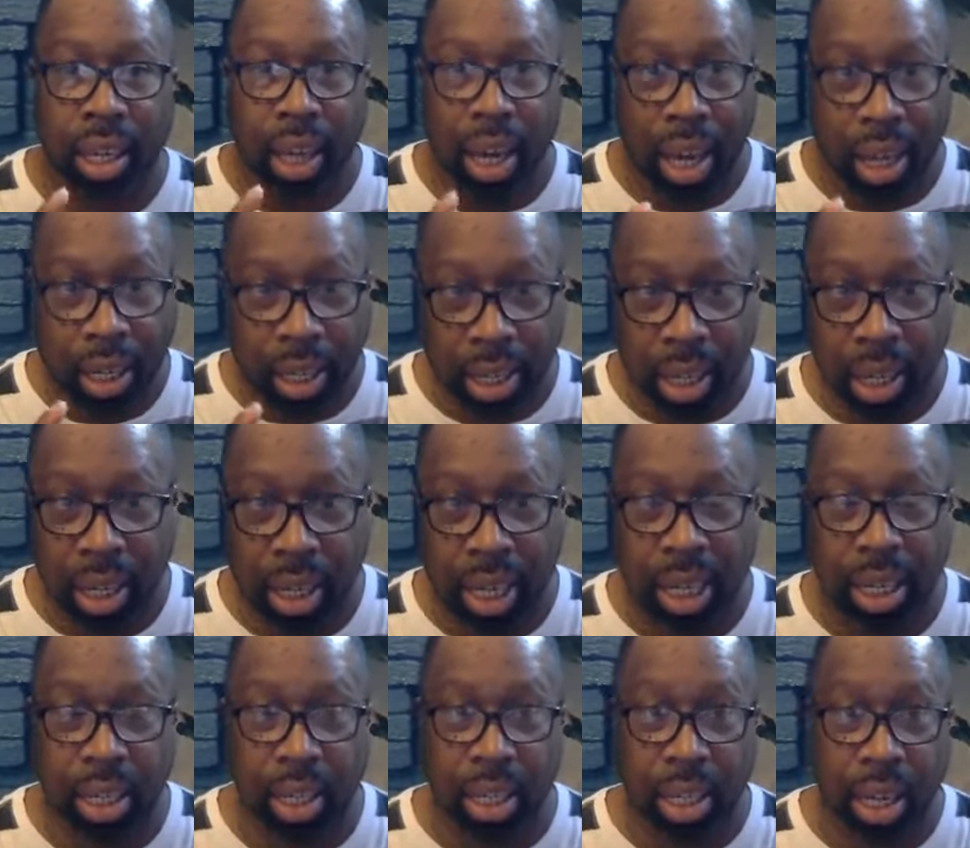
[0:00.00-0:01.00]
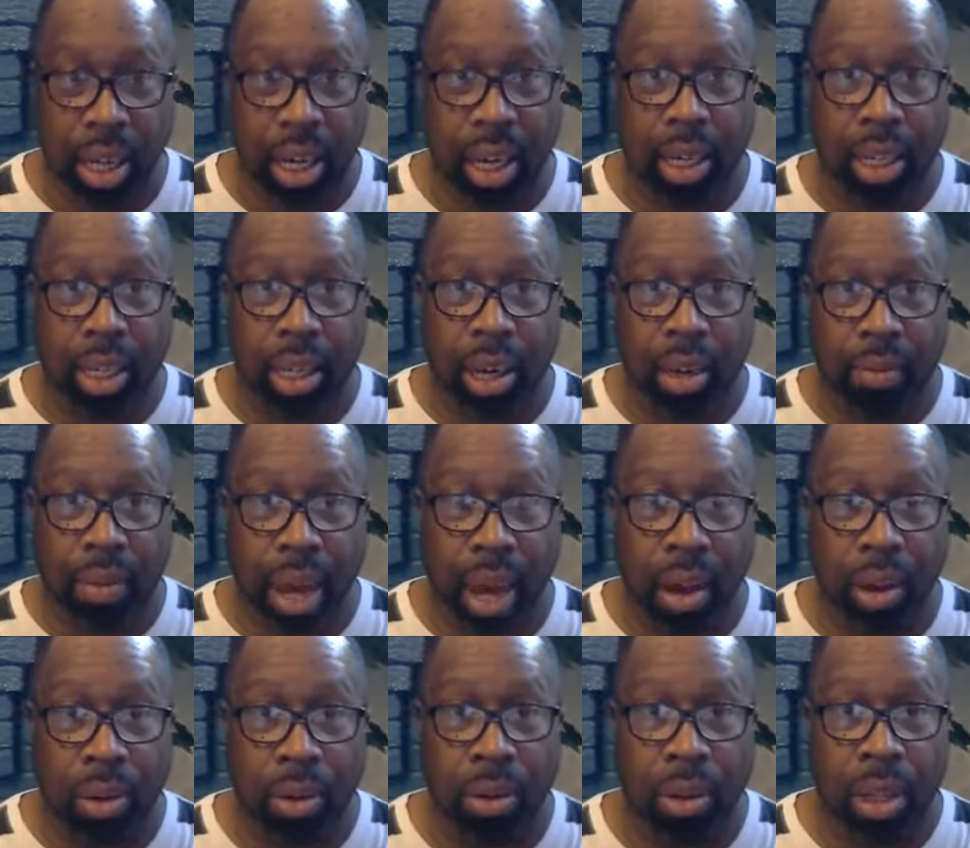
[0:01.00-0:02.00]
and again and again of
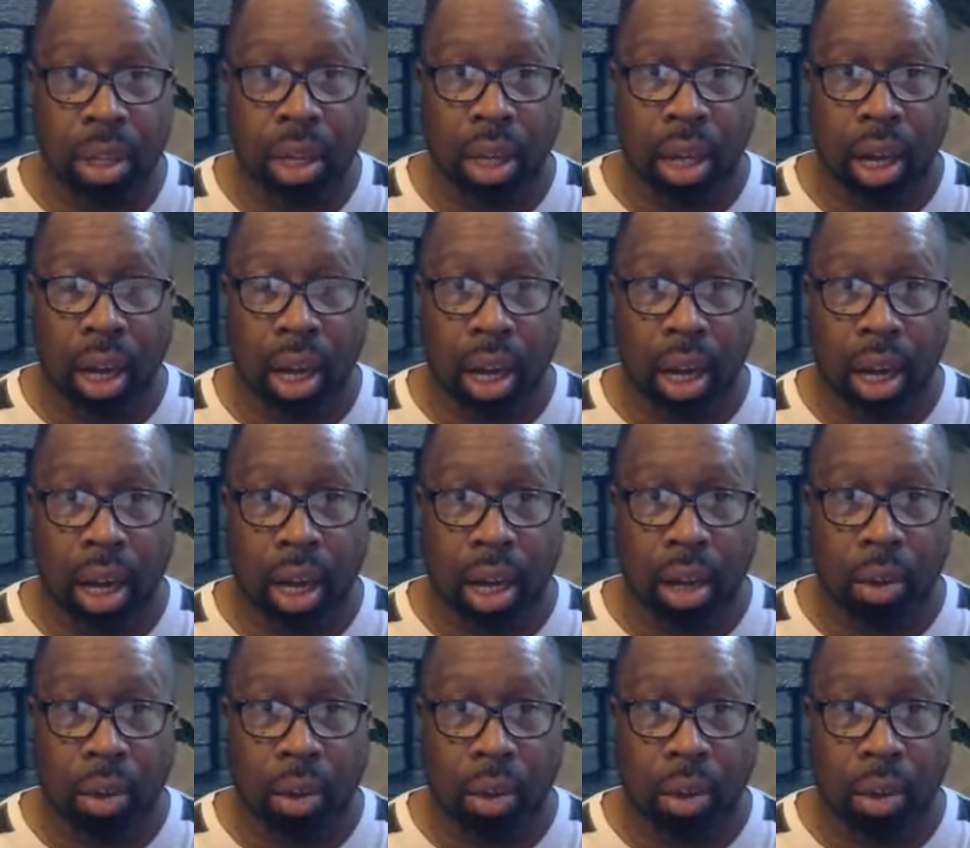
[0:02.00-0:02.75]
how uh,